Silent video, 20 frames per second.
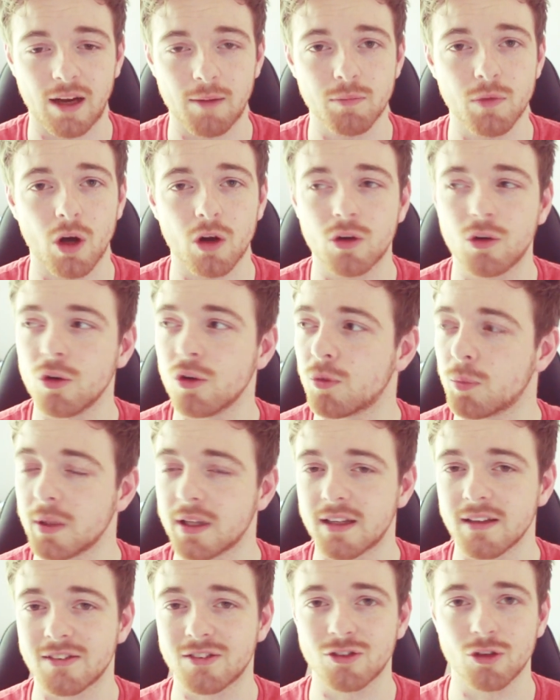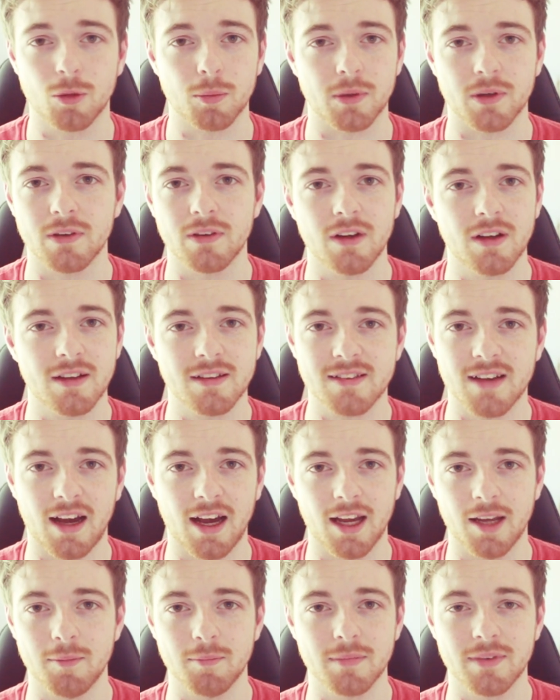I'm not good with this
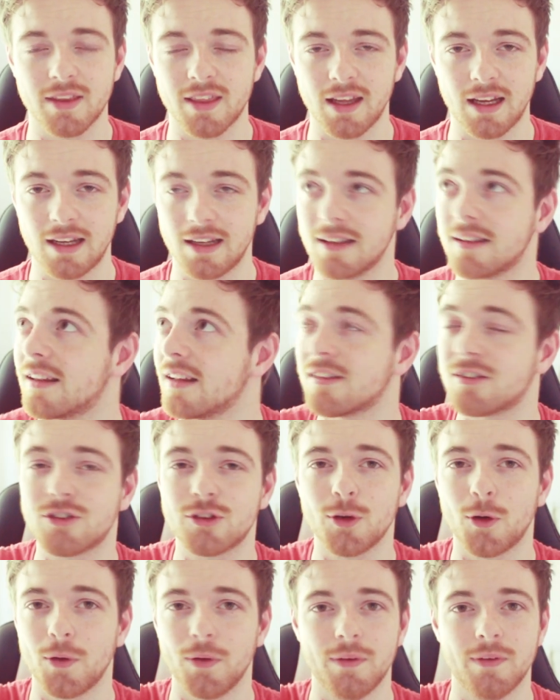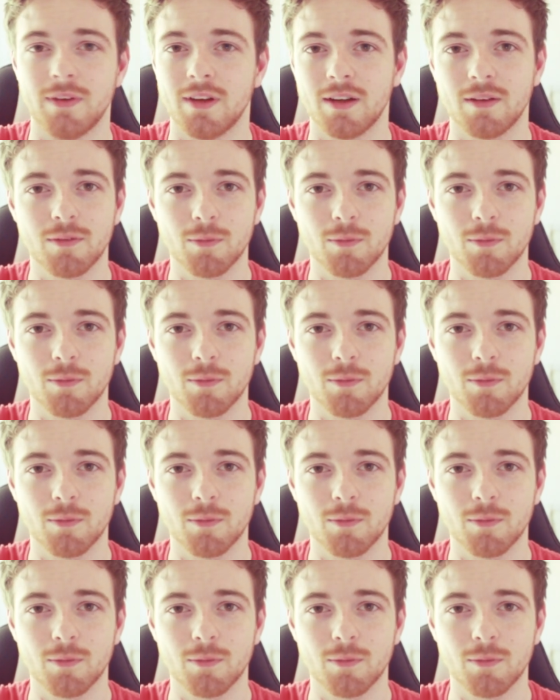summertime thing, this sun,